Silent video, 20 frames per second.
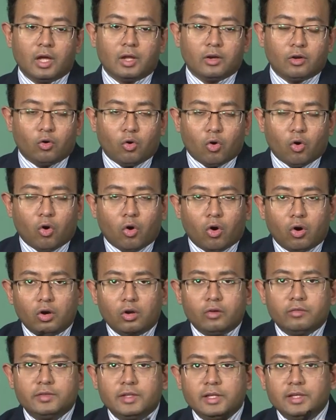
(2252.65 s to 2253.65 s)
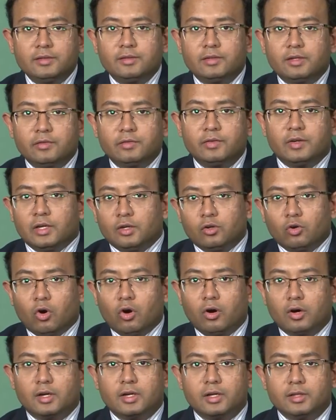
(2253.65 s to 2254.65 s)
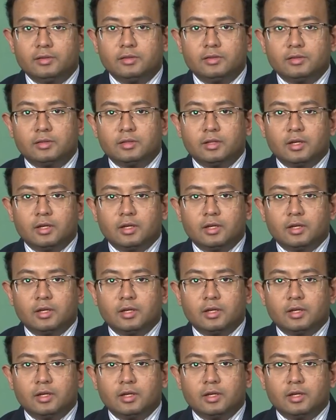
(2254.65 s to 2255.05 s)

Now, all of these different organs